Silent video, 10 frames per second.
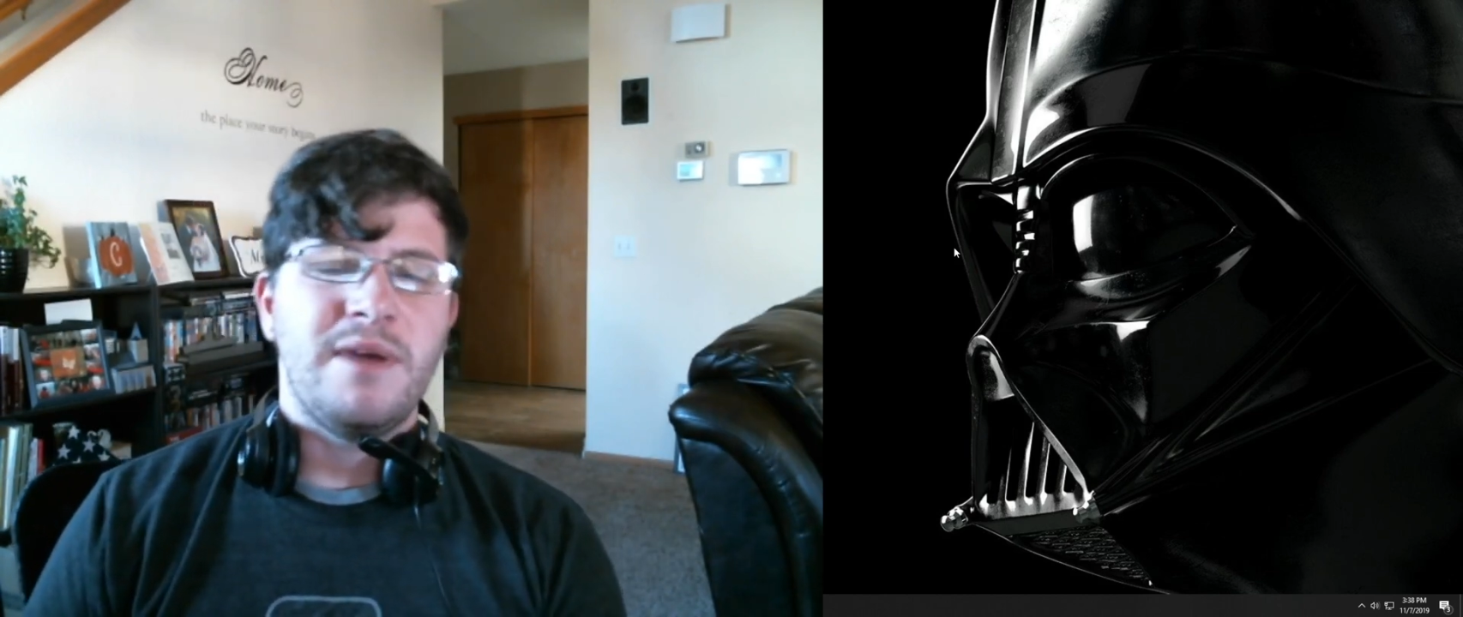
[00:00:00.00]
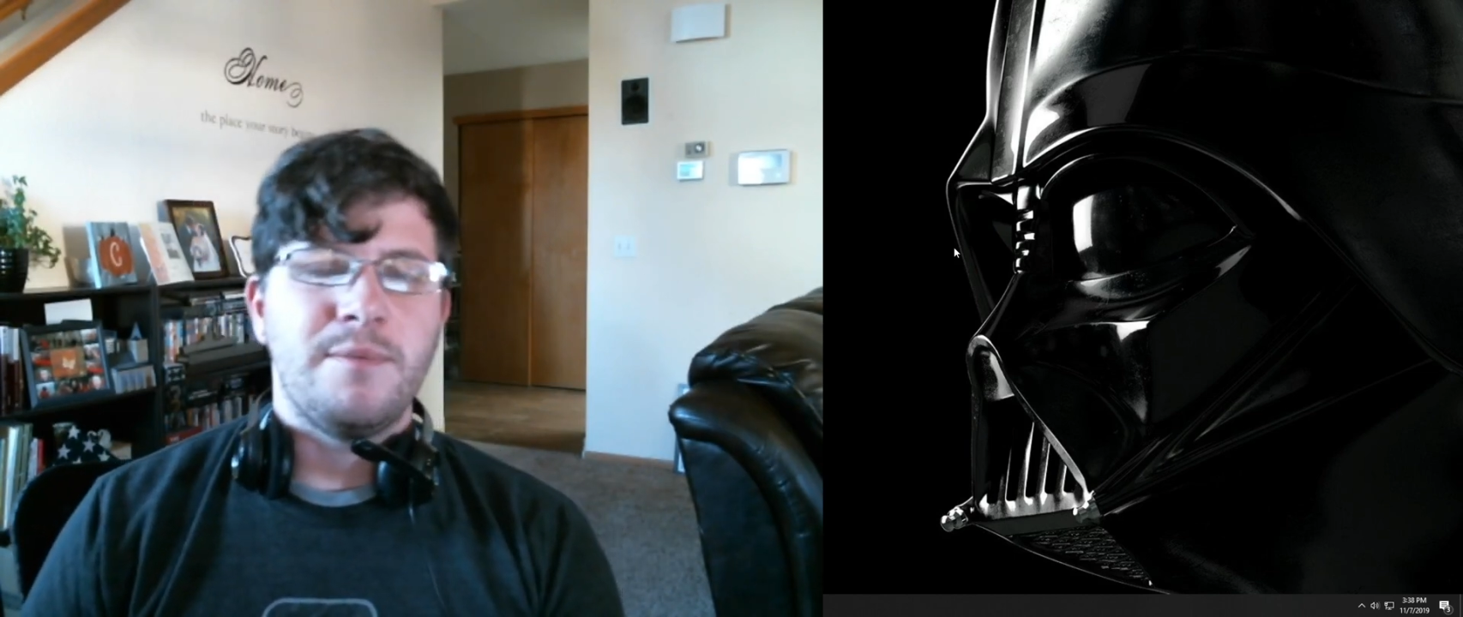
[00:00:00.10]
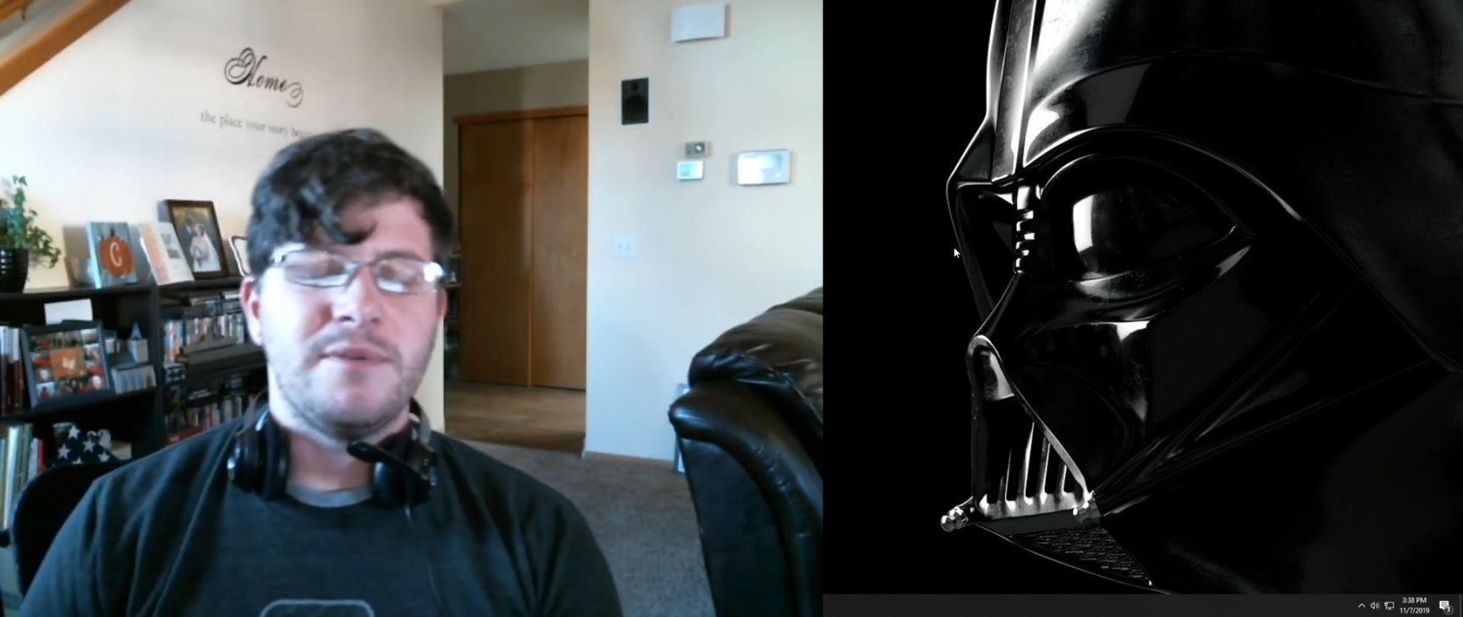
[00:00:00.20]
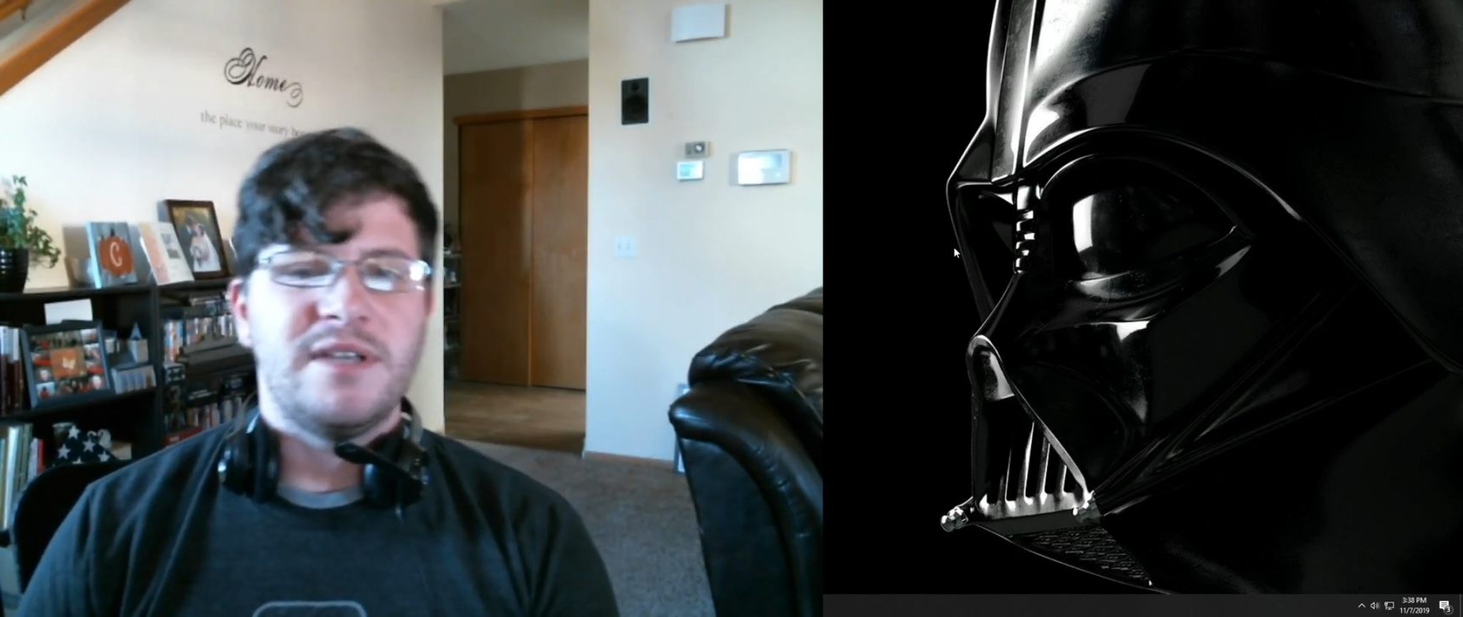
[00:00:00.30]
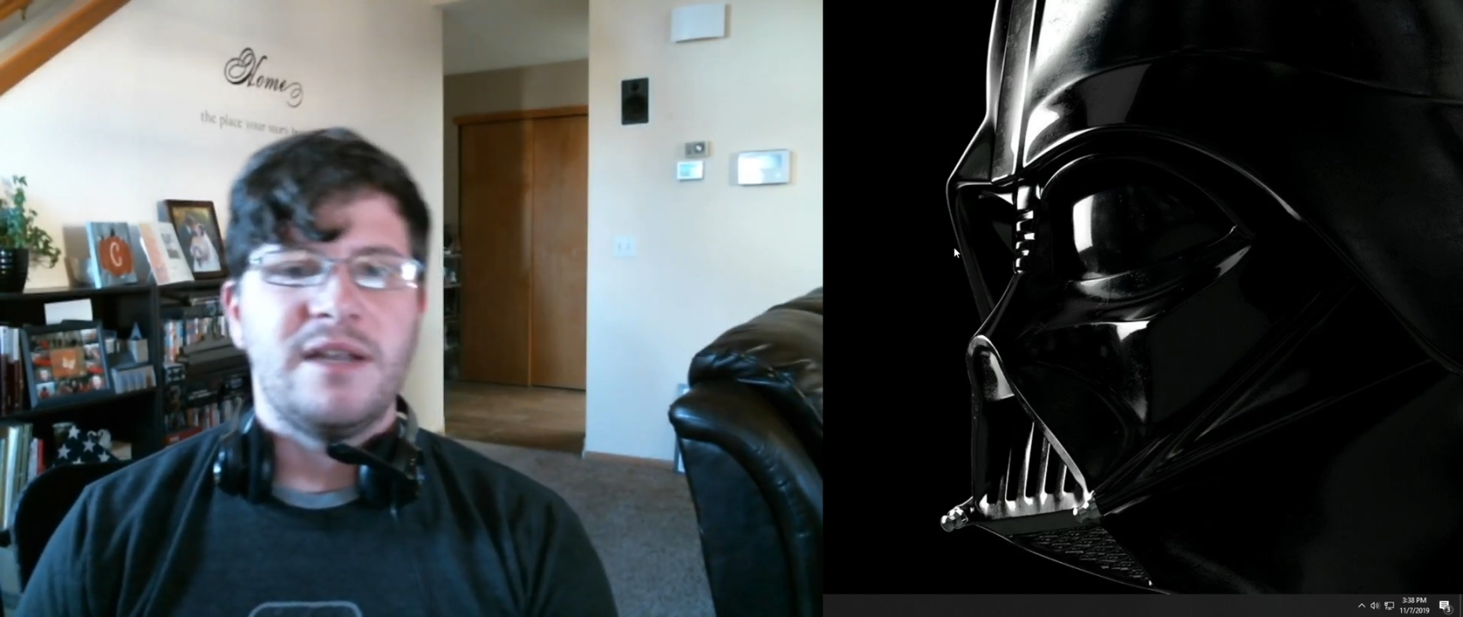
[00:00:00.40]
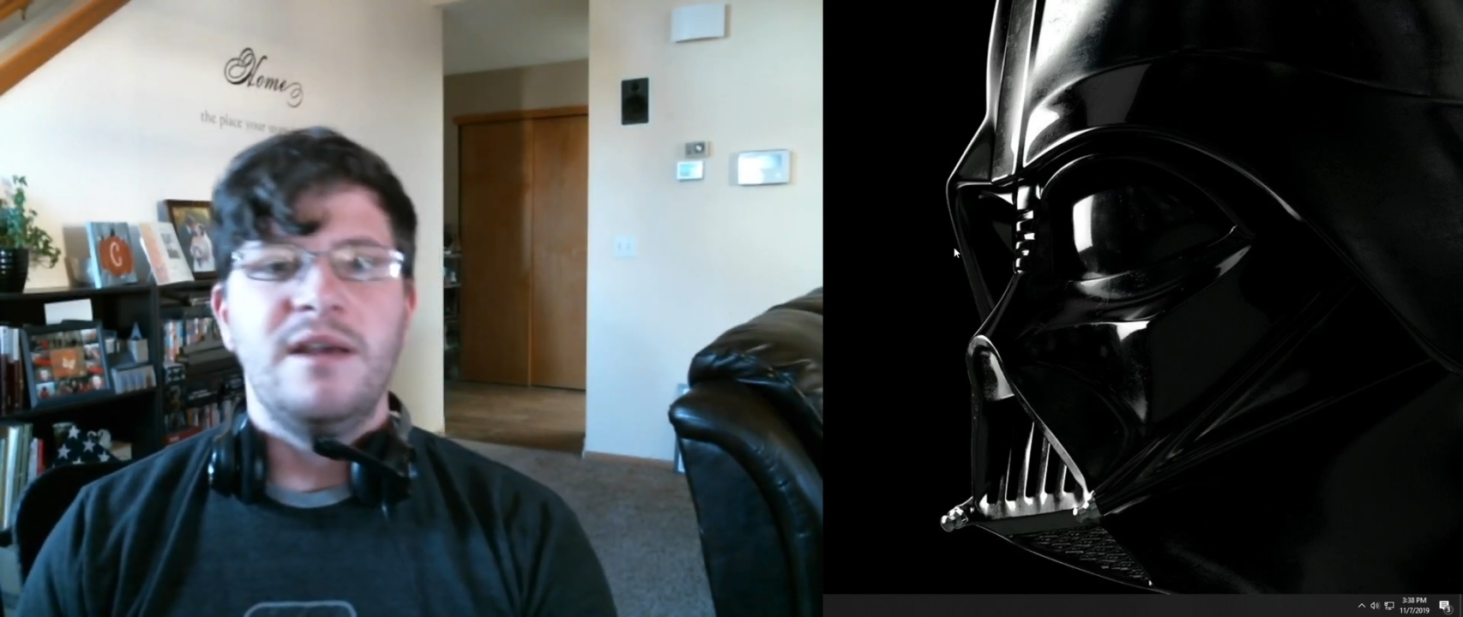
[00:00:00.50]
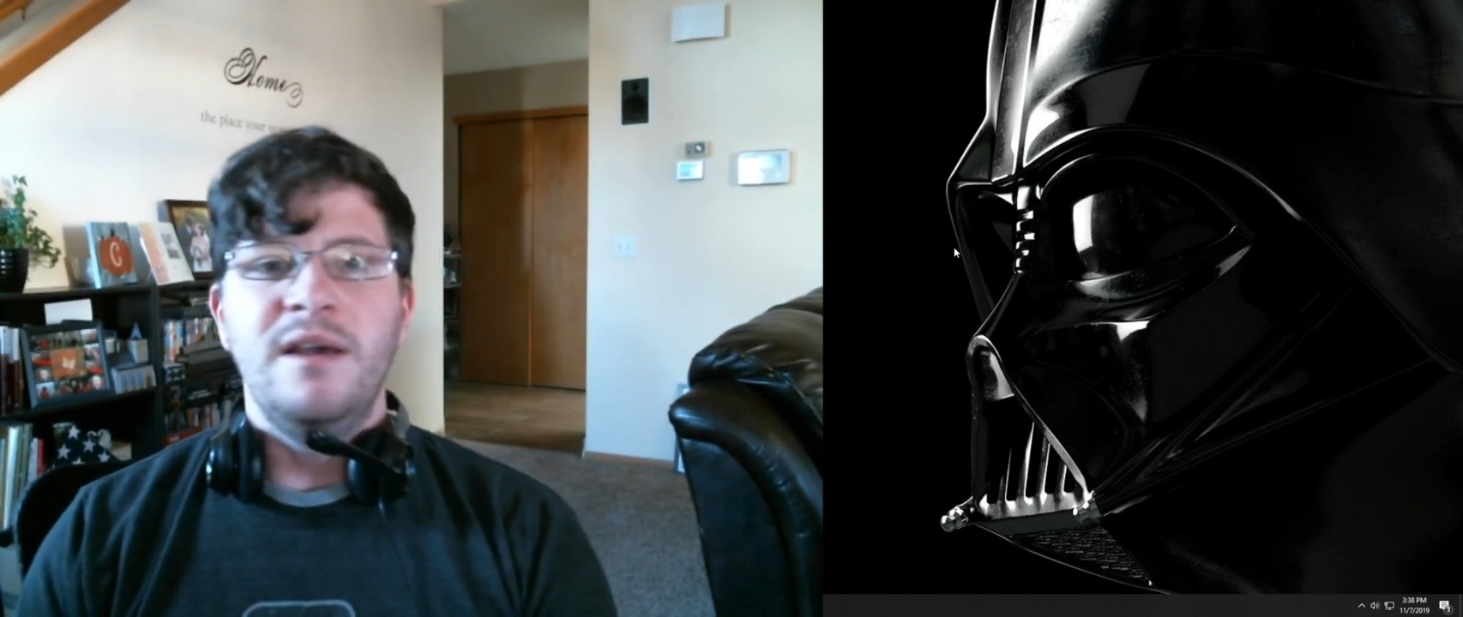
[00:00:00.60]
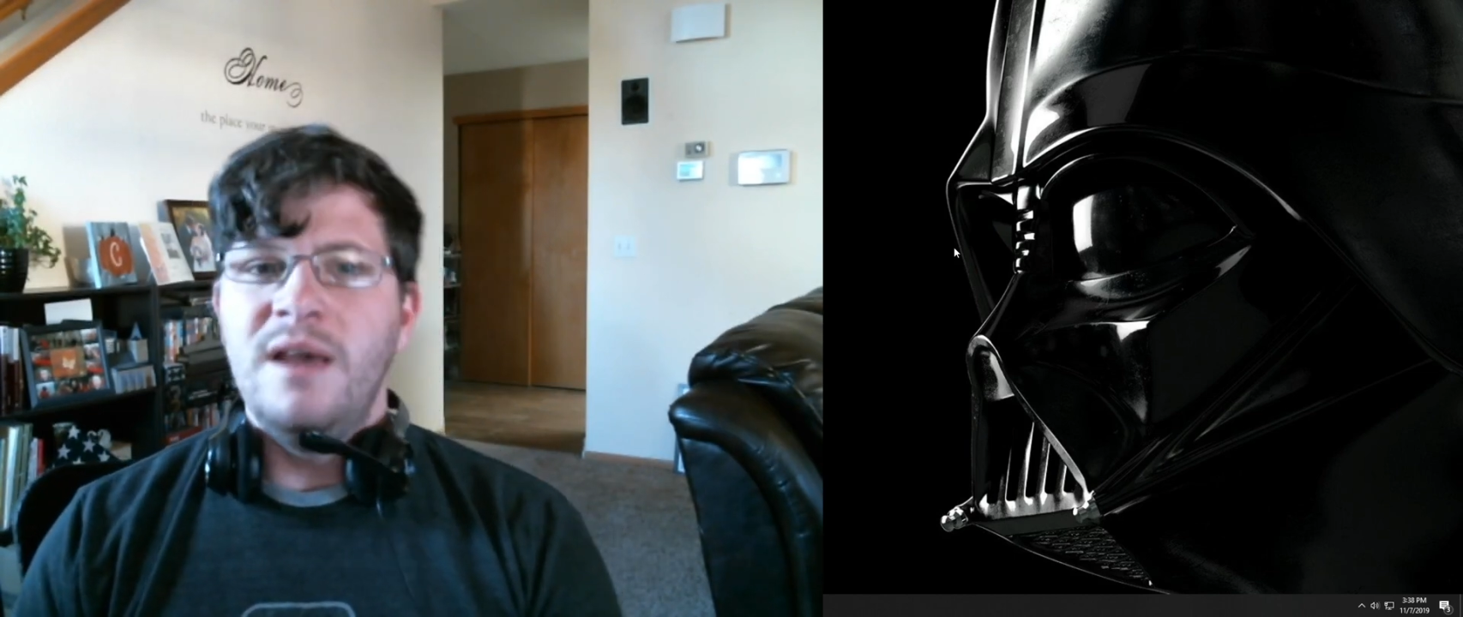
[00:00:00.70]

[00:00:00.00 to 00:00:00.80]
to present it,